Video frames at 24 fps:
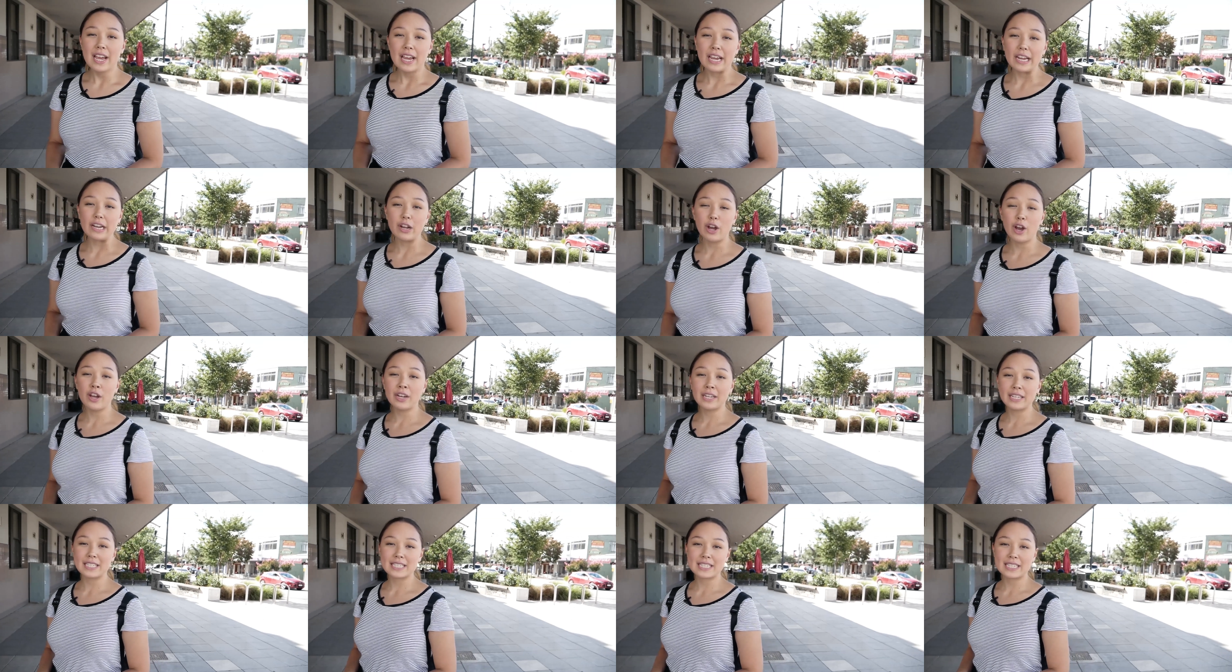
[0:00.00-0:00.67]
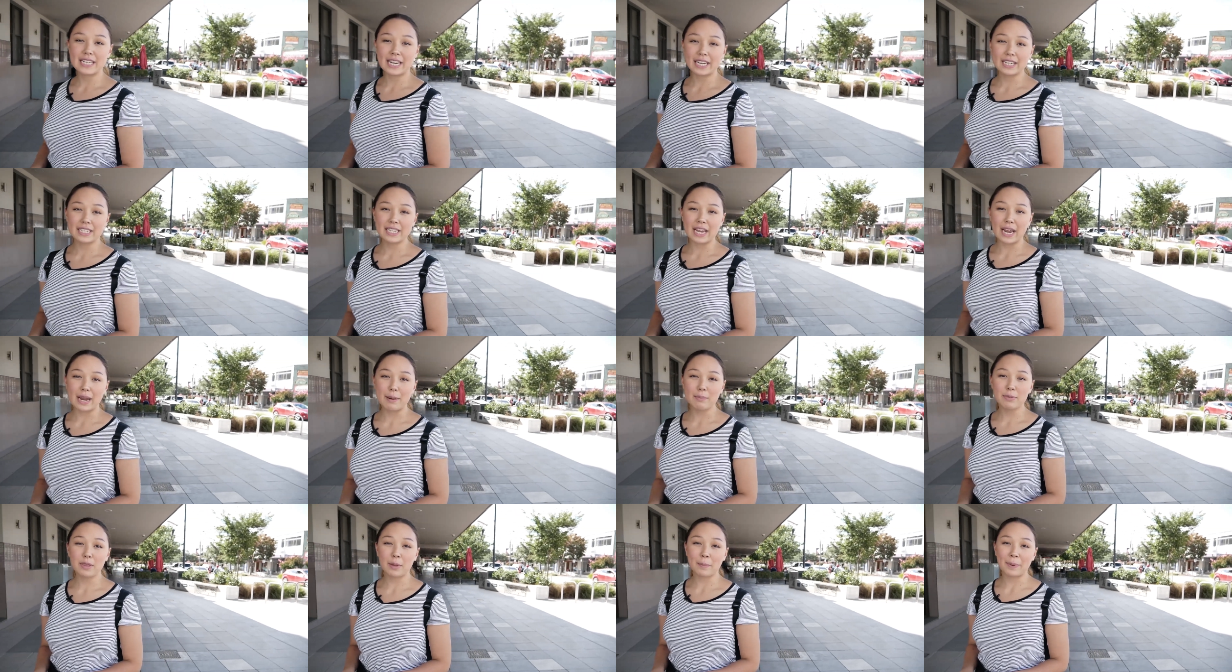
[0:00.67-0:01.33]
it earned its
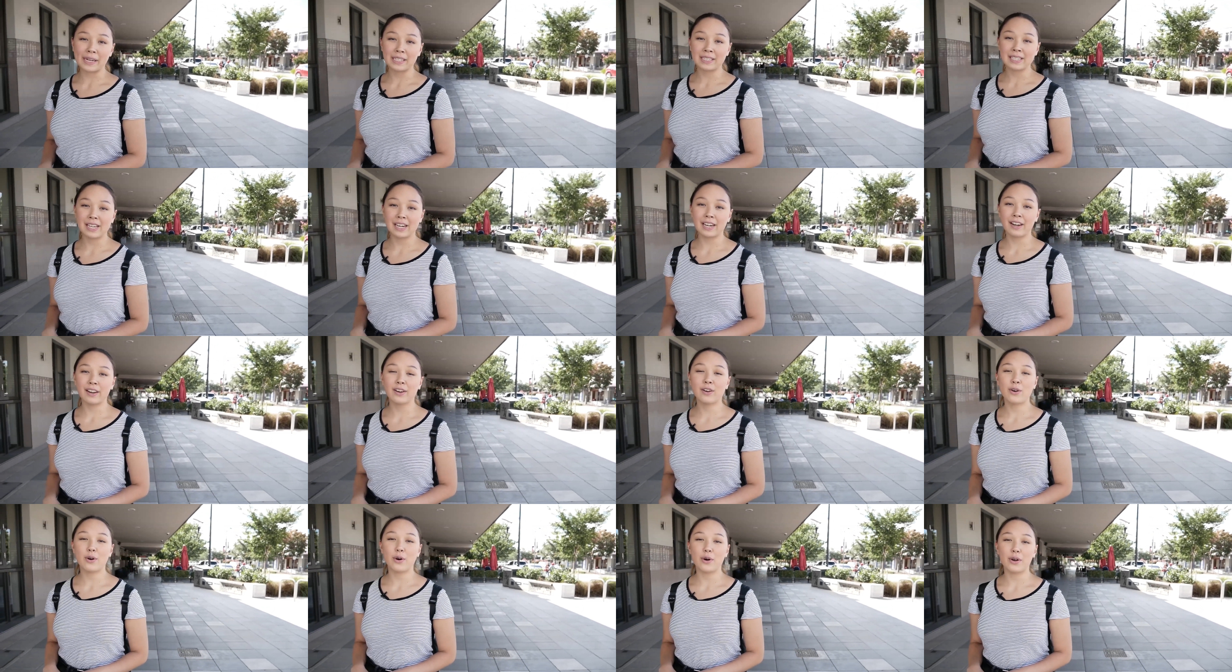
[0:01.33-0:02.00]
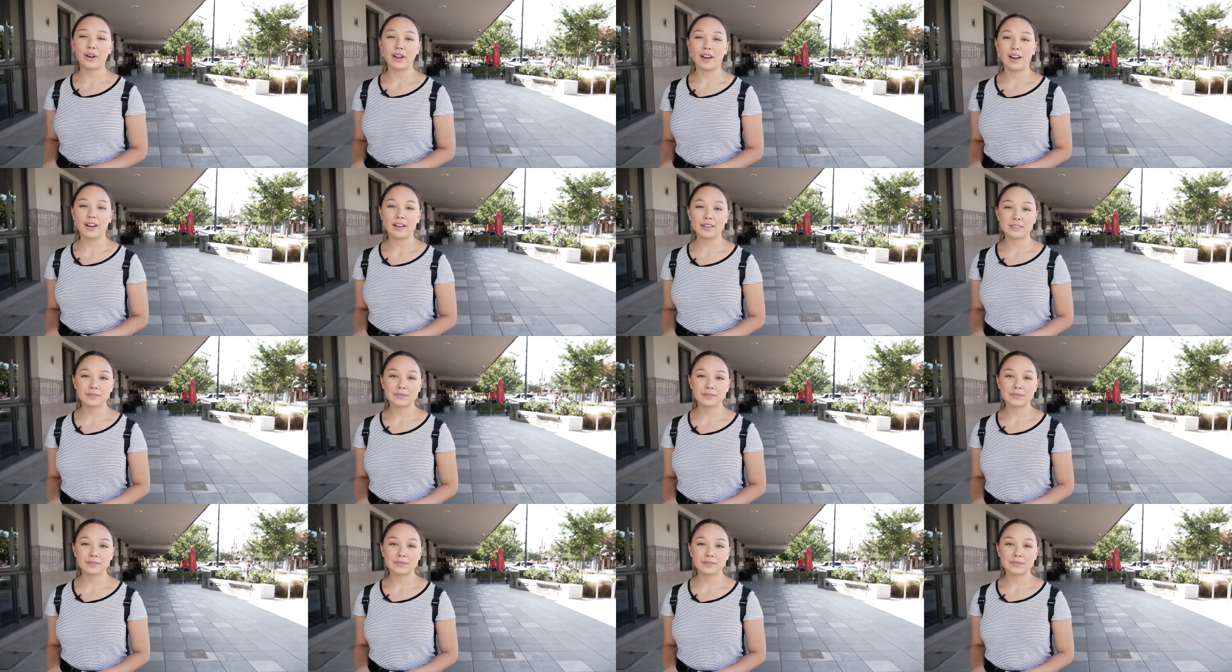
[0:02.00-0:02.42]
nickname, the Magnetic Corner.